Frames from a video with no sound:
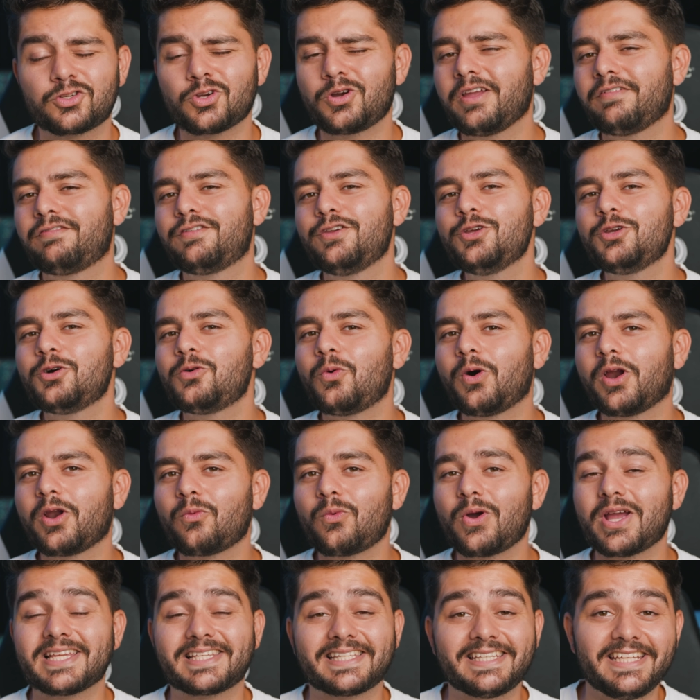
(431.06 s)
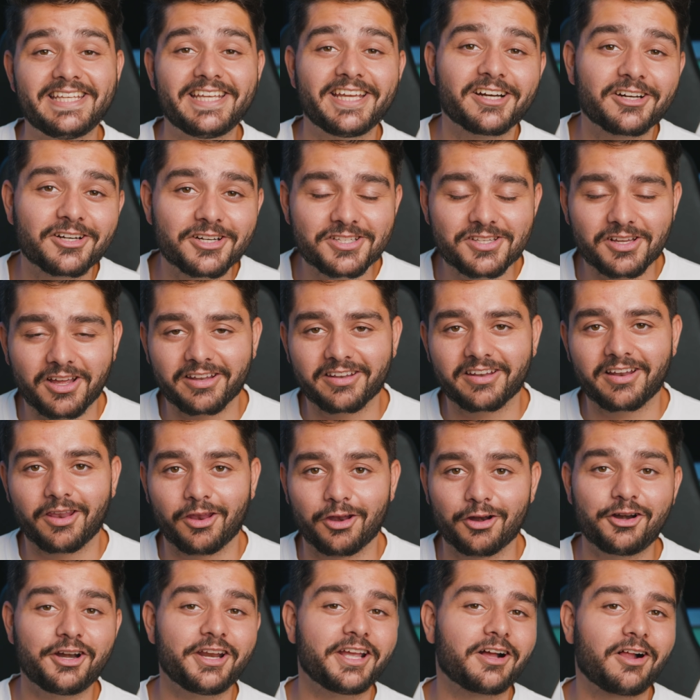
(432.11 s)
So if you don't want to waste years on
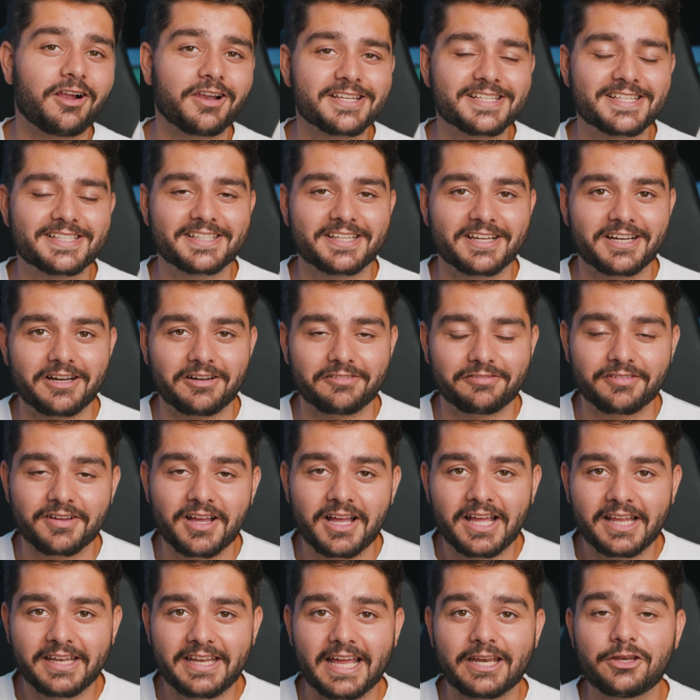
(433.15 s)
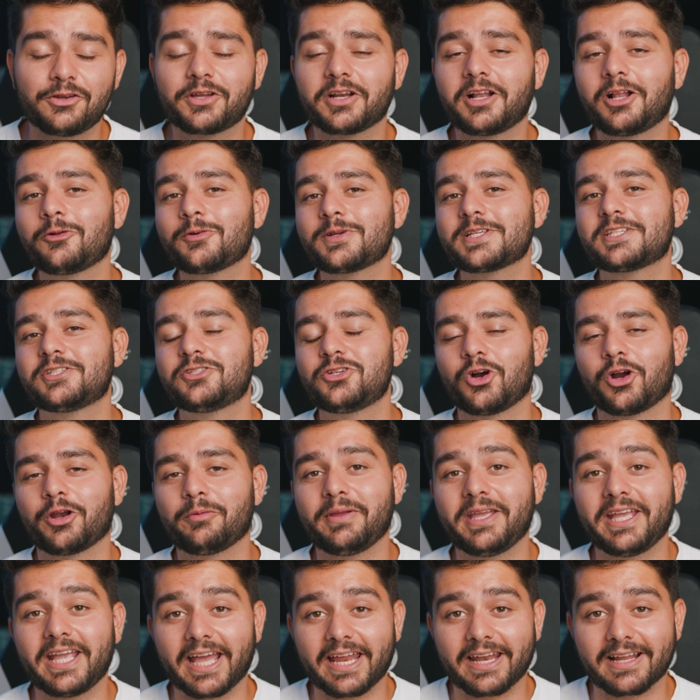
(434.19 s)
learning all this stuff, then you can always join
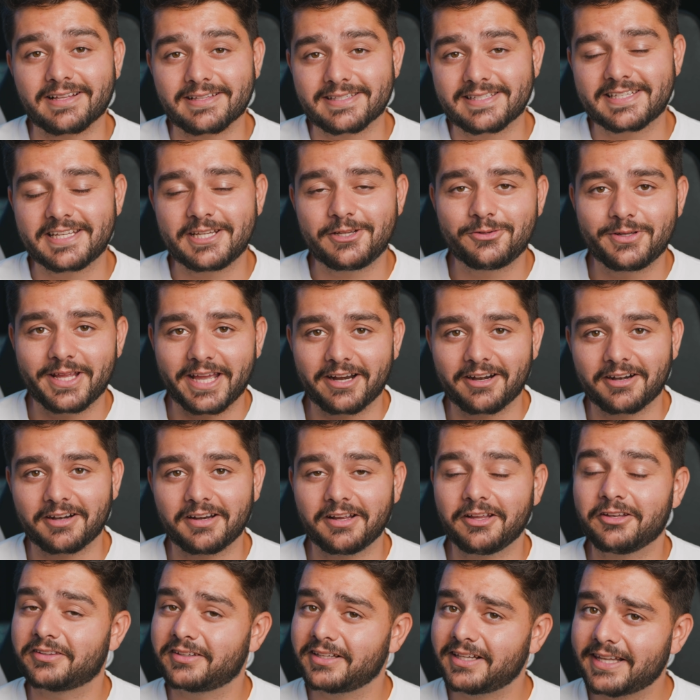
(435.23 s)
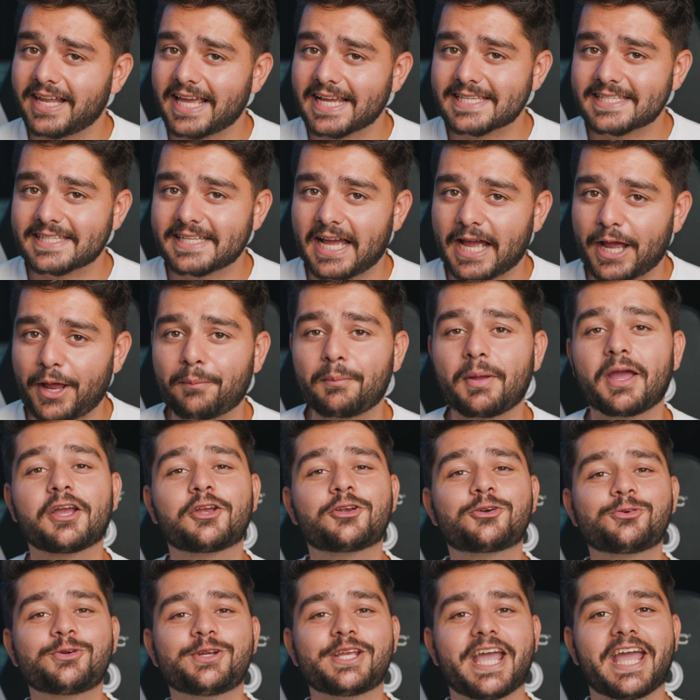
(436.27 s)
me and I'll see you there. Until next time,
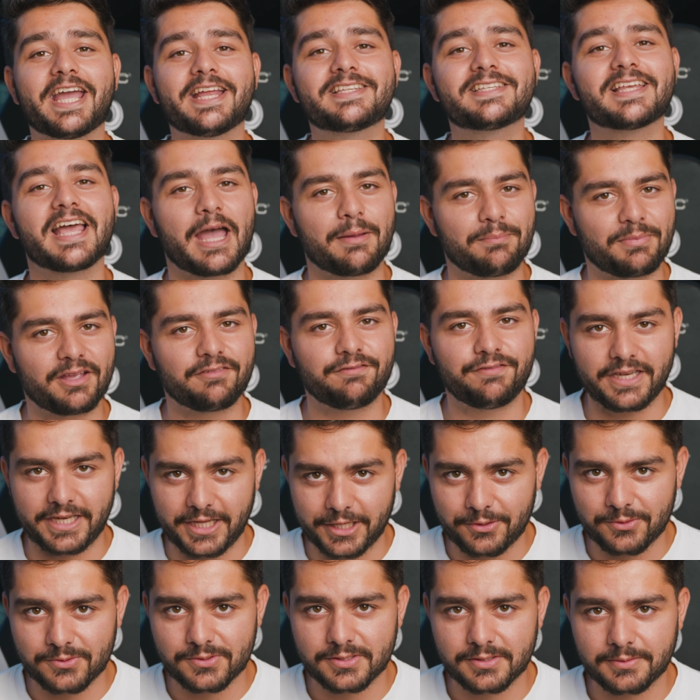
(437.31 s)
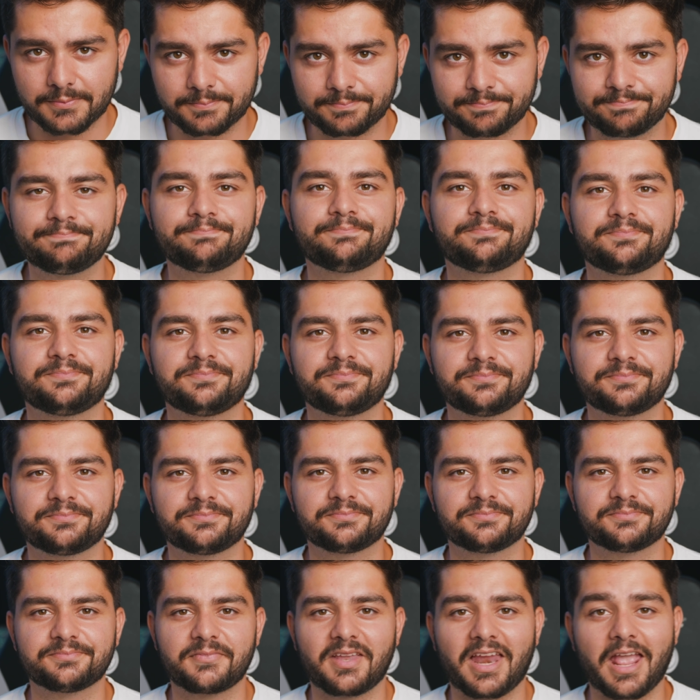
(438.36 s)
create epic videos.
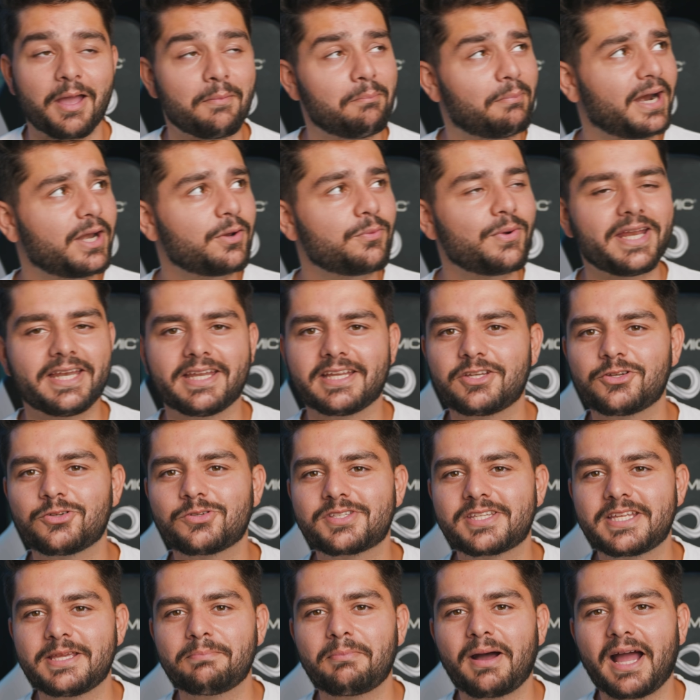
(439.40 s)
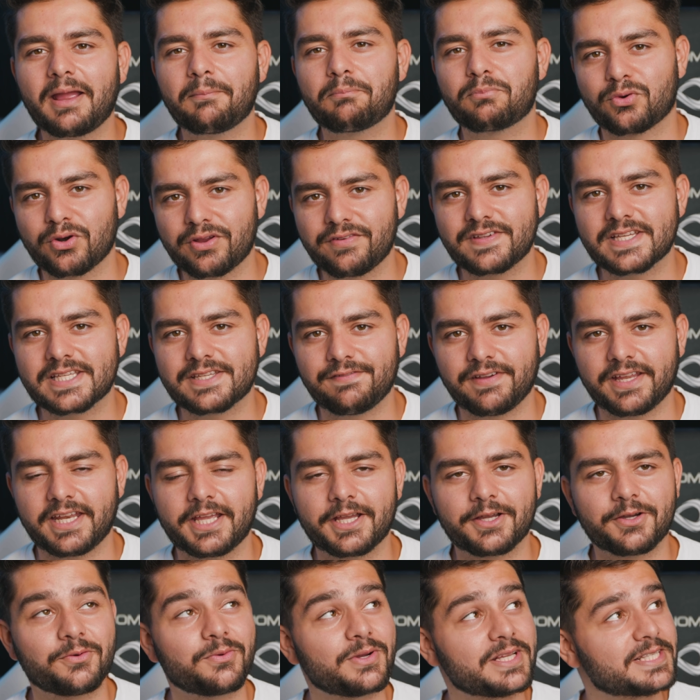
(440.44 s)
By the way, did you see my previous
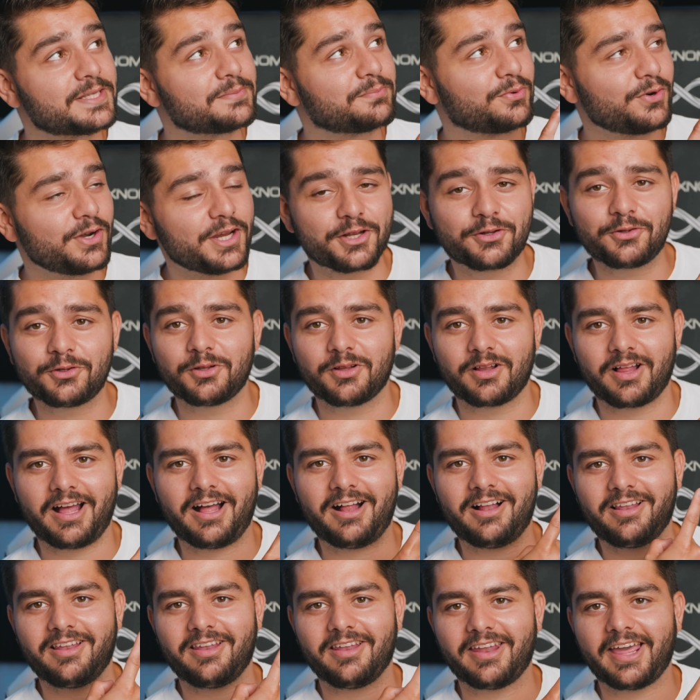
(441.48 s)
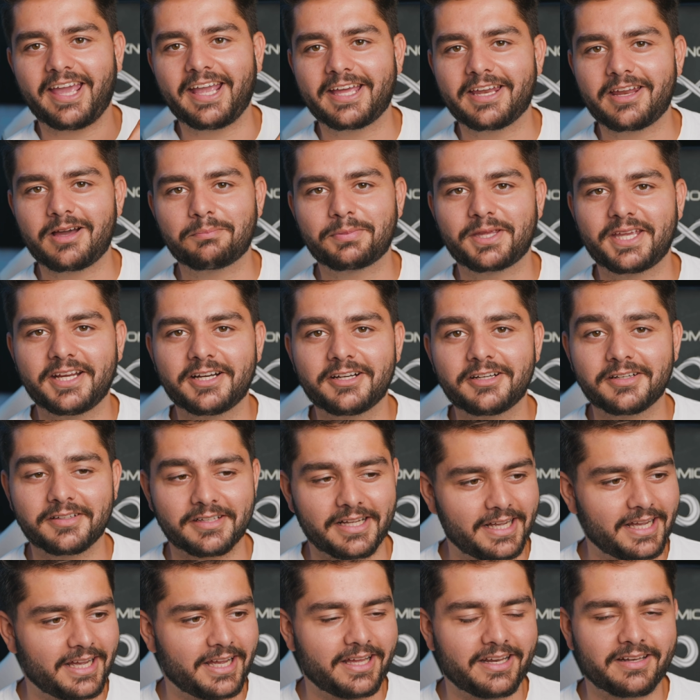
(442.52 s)
video? It's pretty cool. I'll link it up here
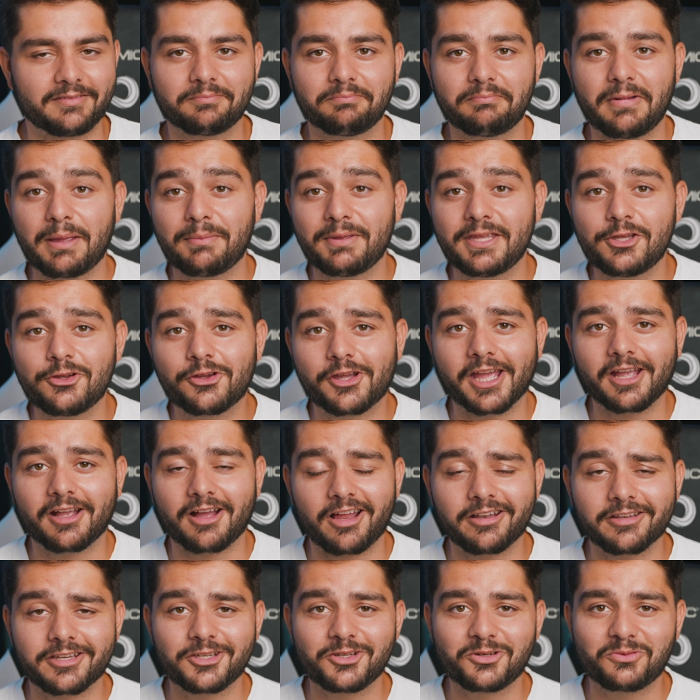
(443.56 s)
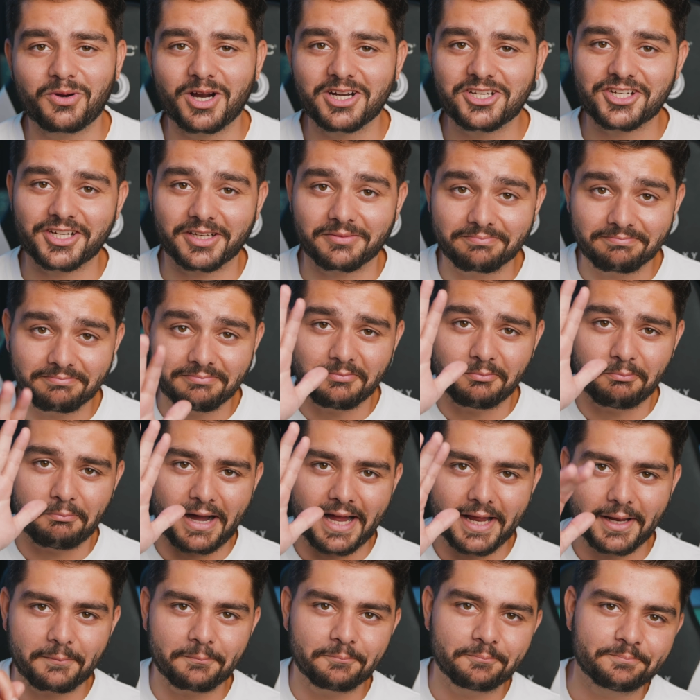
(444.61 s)
and maybe you can continue watching.
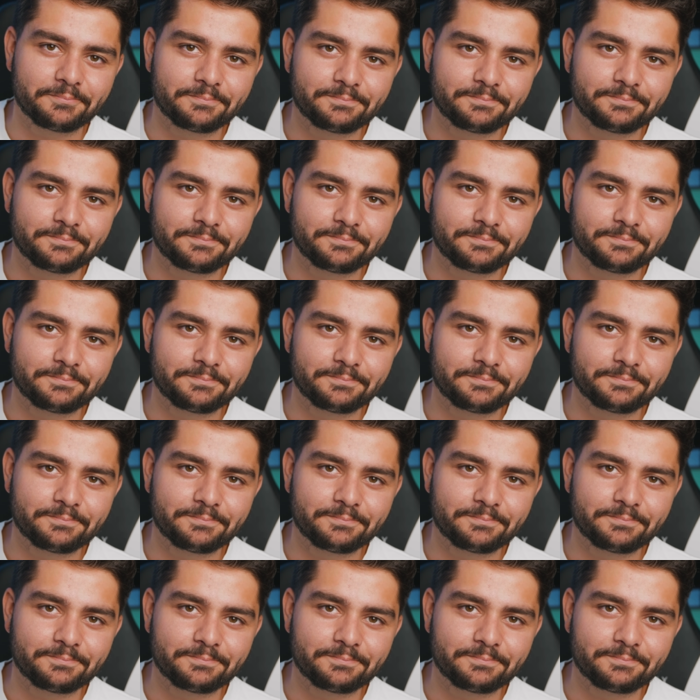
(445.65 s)
Bye.